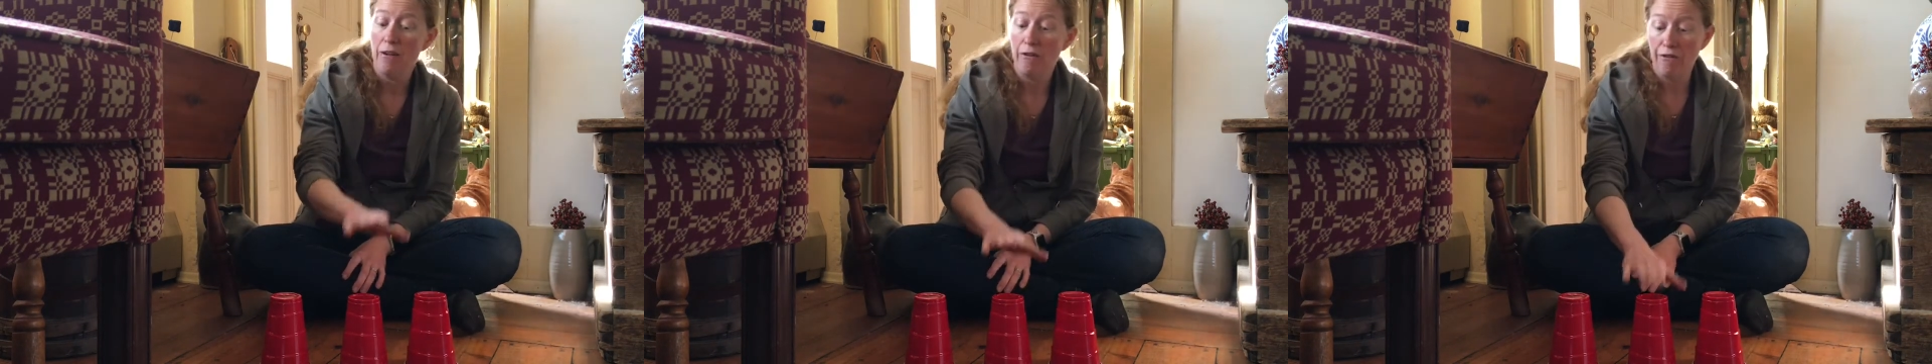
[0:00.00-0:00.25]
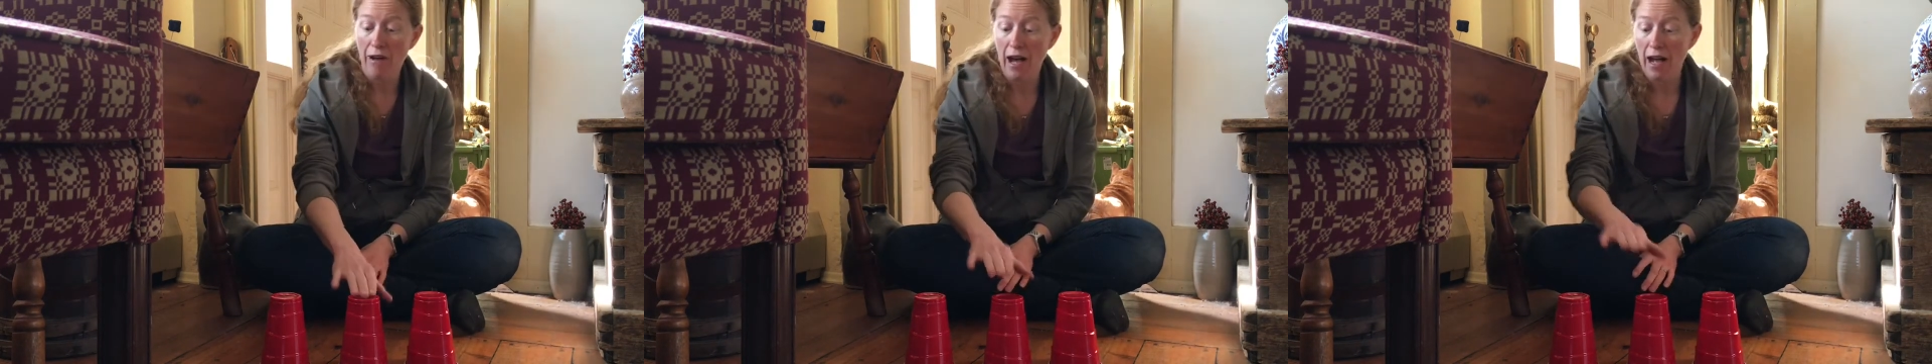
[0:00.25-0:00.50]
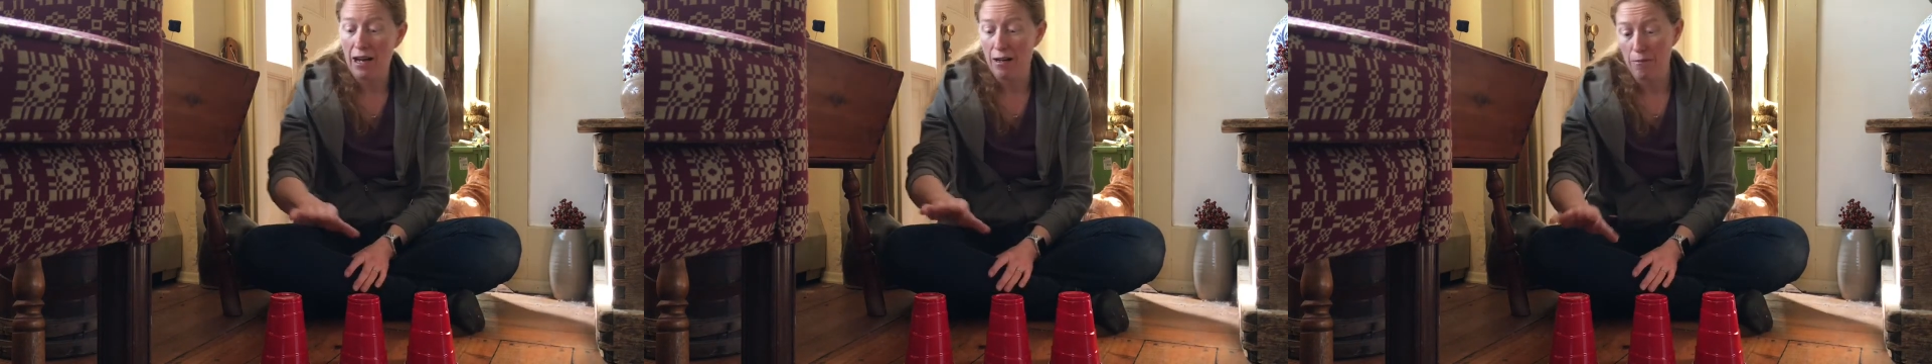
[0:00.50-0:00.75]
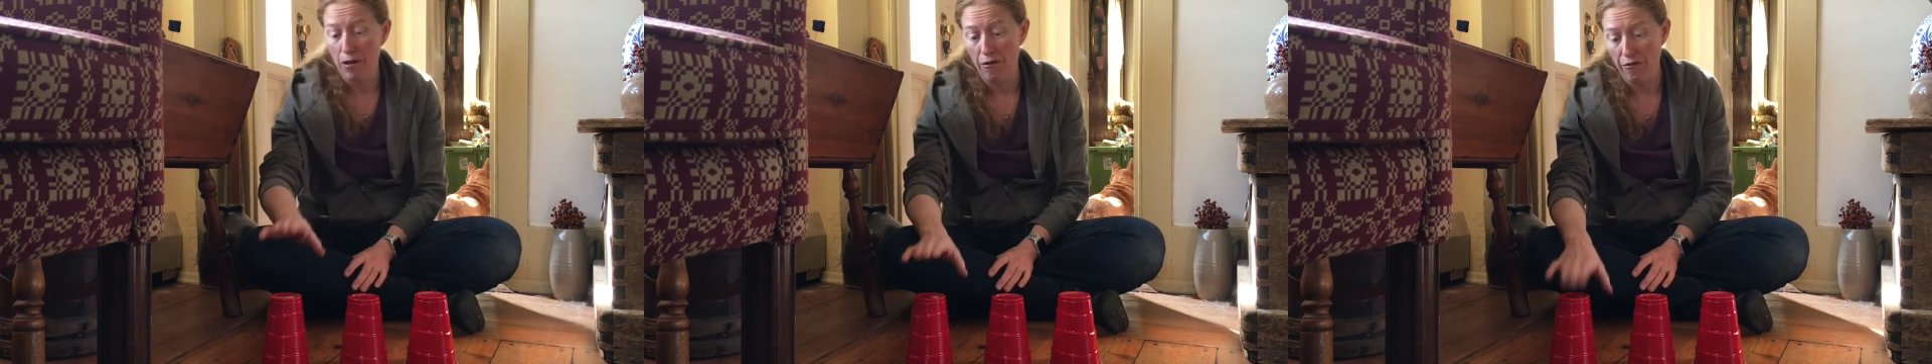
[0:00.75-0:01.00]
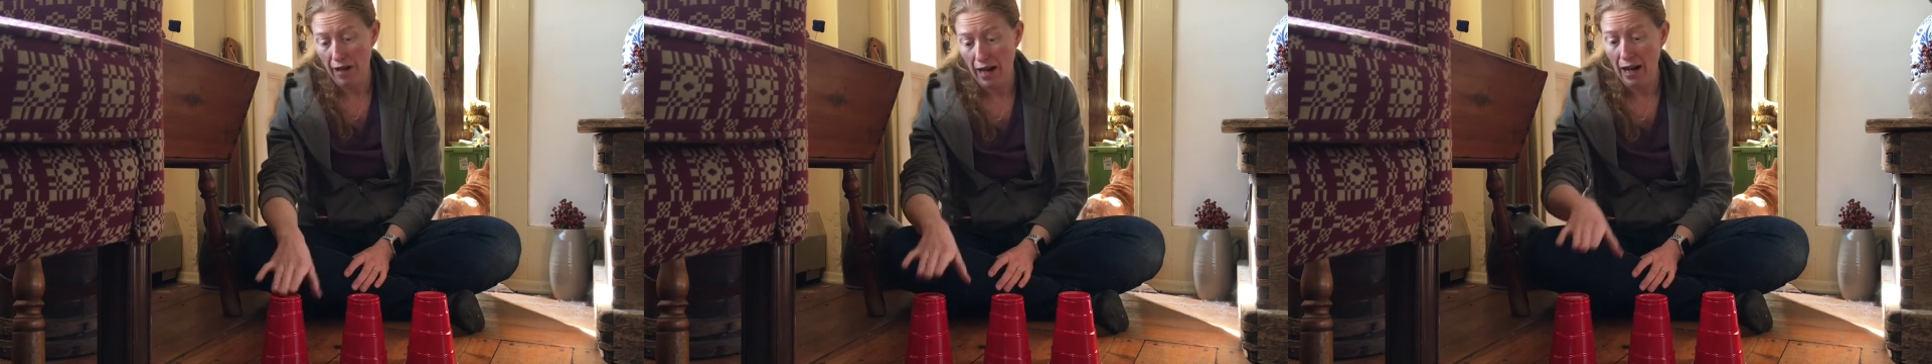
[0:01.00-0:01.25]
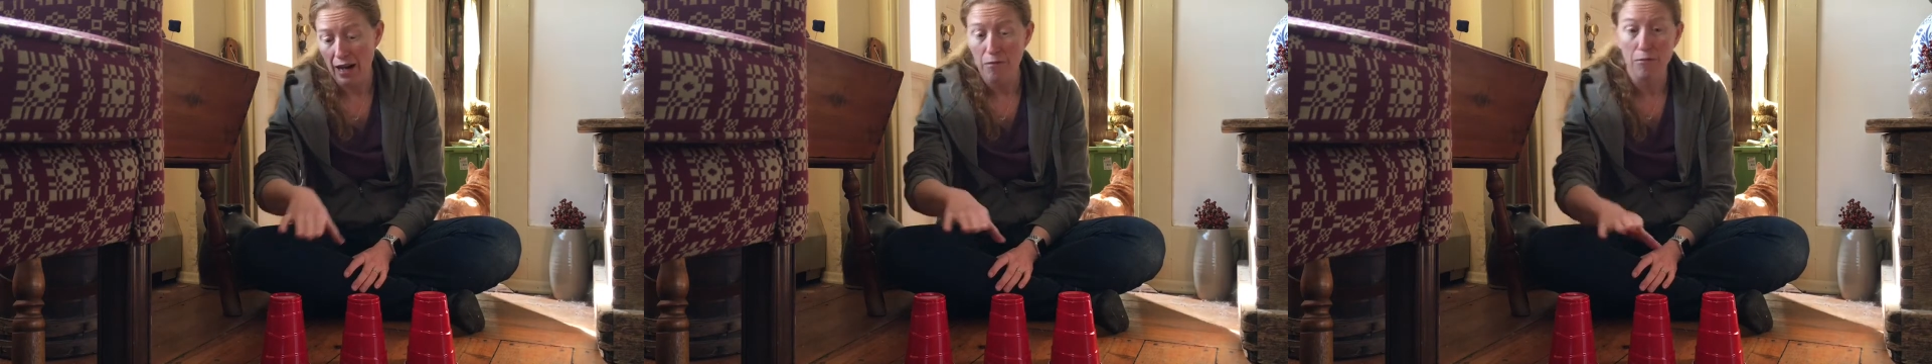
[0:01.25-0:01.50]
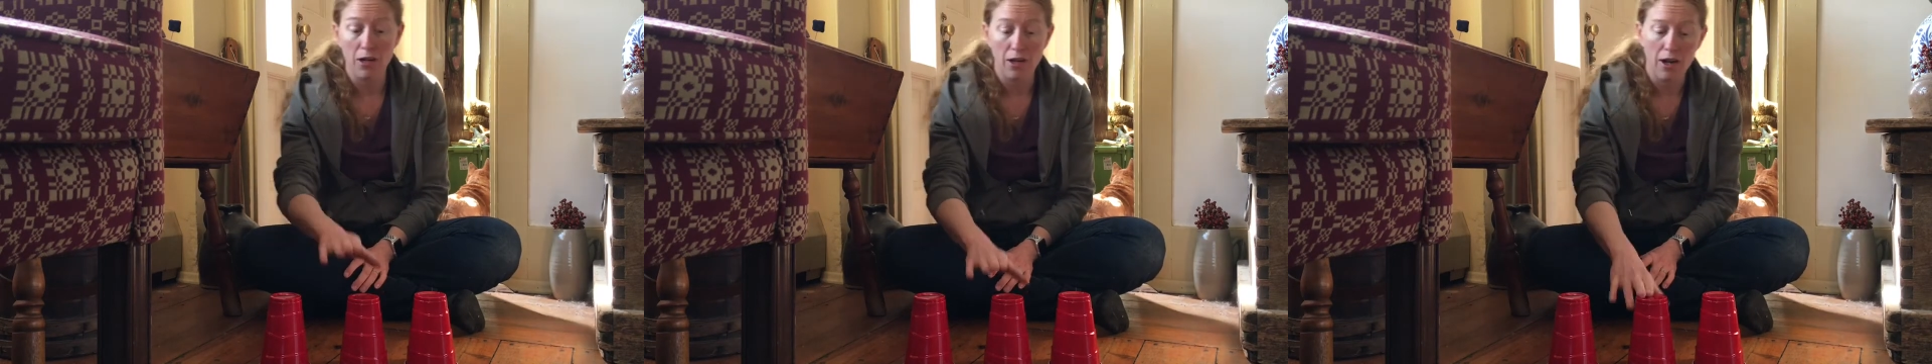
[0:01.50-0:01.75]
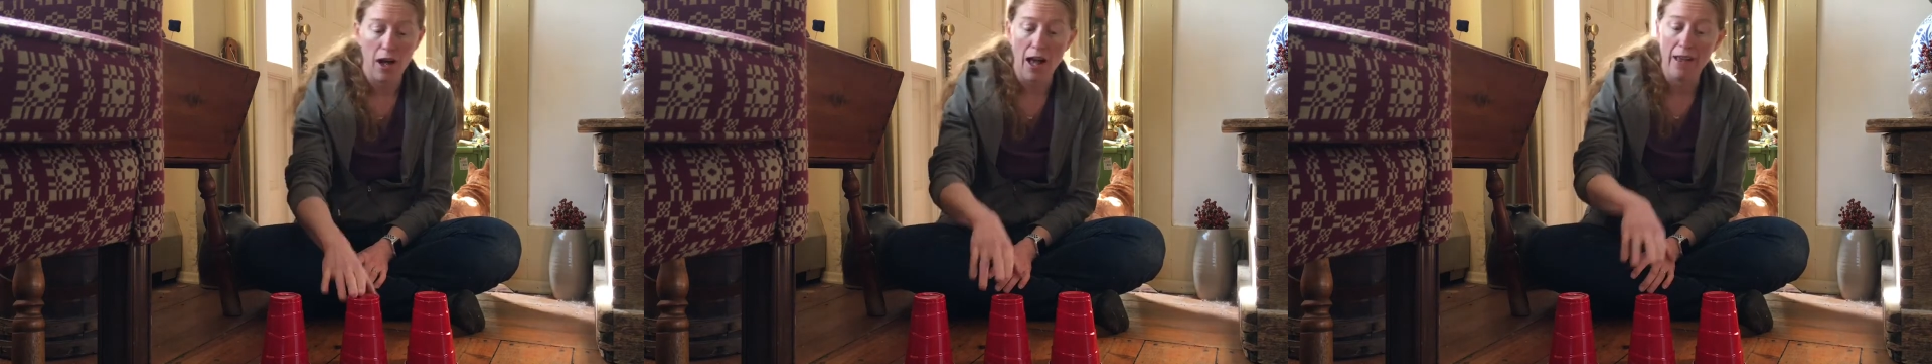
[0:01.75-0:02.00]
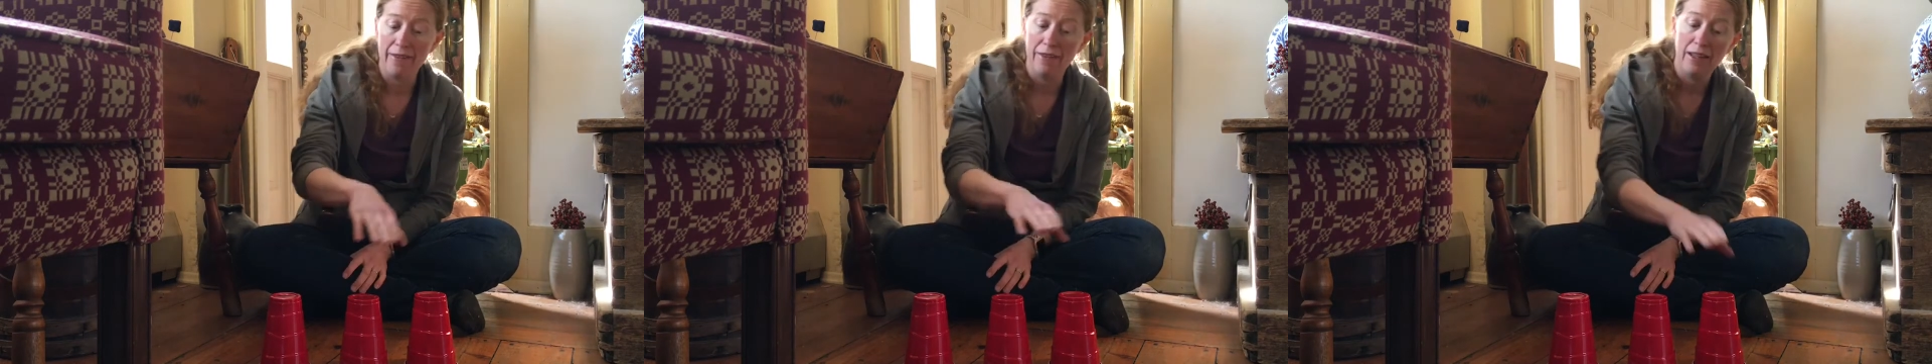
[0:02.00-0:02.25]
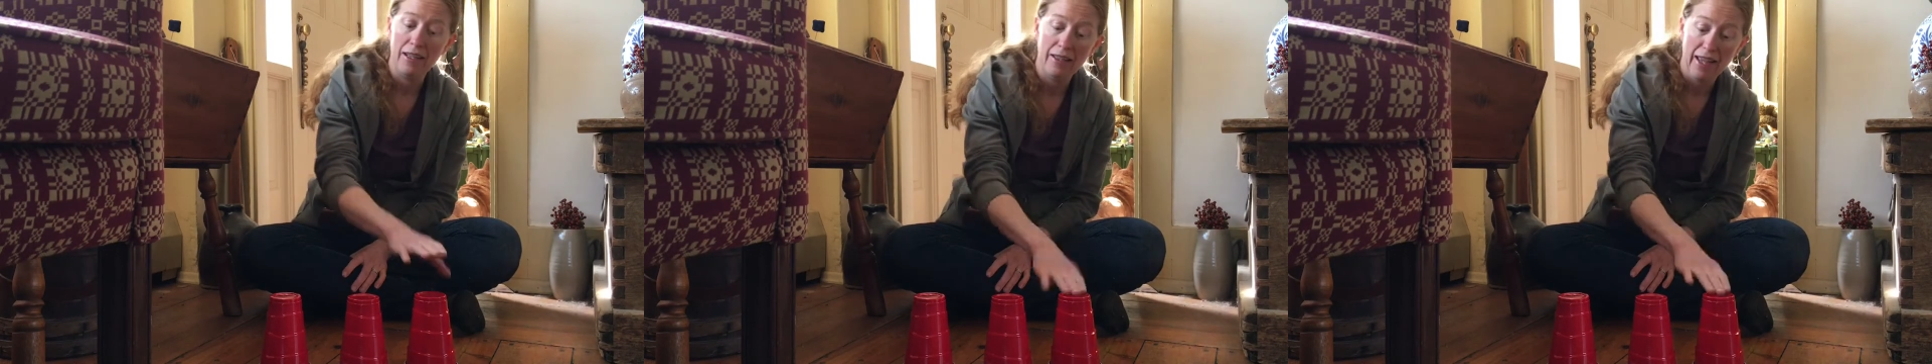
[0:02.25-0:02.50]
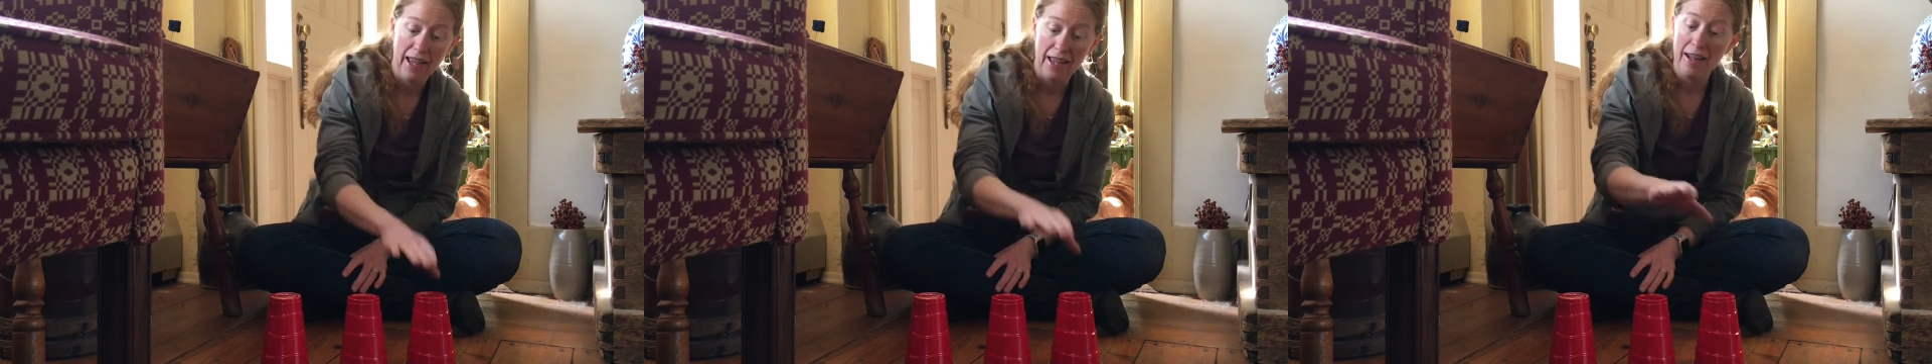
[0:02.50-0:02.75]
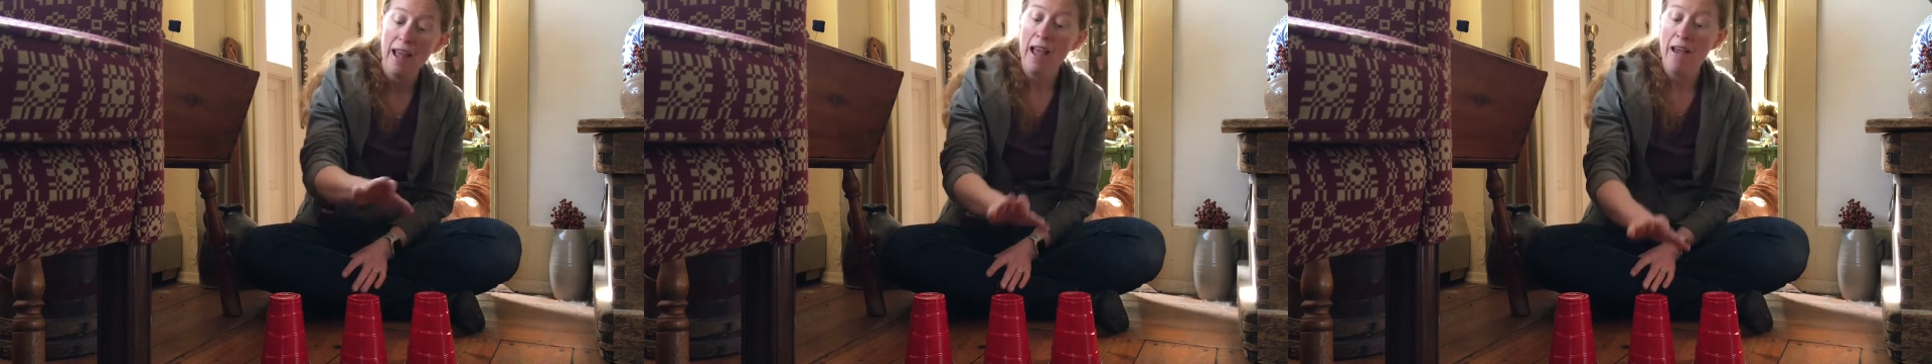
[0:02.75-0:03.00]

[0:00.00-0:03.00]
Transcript: farmer, farmer on the land,